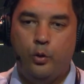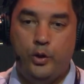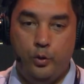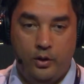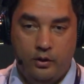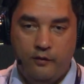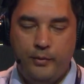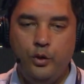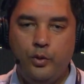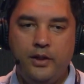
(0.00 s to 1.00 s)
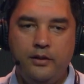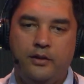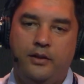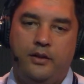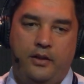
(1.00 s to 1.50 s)
We do a lot of mentoring,
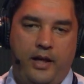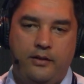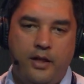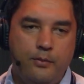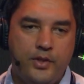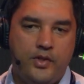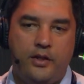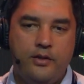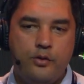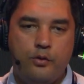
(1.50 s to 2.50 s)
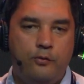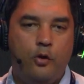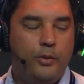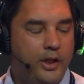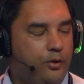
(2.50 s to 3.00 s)
and 10% is through
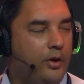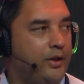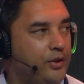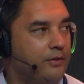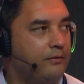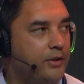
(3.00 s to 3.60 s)
formal education.